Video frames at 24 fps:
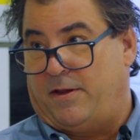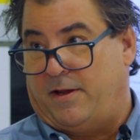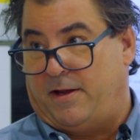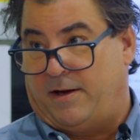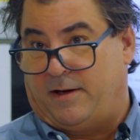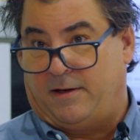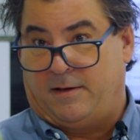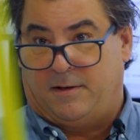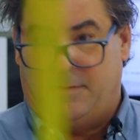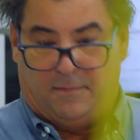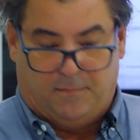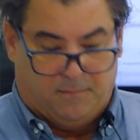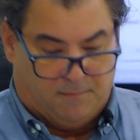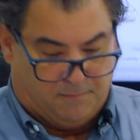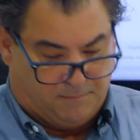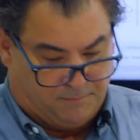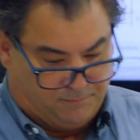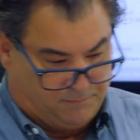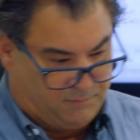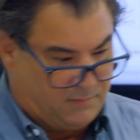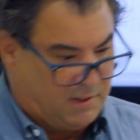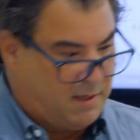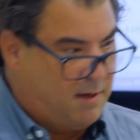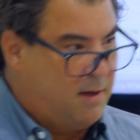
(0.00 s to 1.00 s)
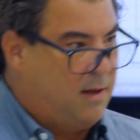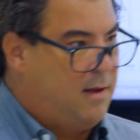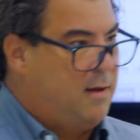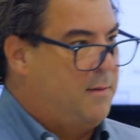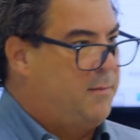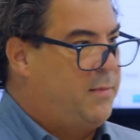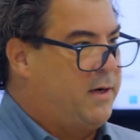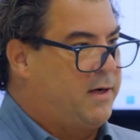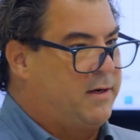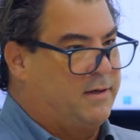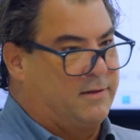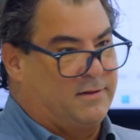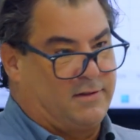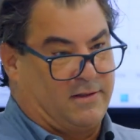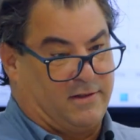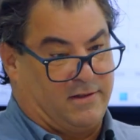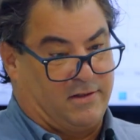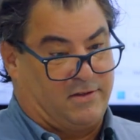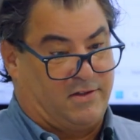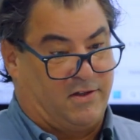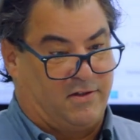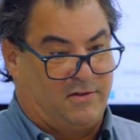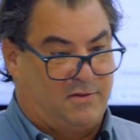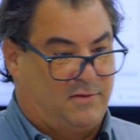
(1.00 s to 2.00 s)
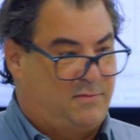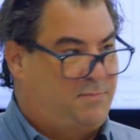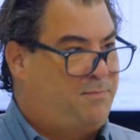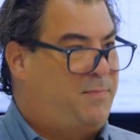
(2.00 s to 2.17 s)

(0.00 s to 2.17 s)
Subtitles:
thing because this is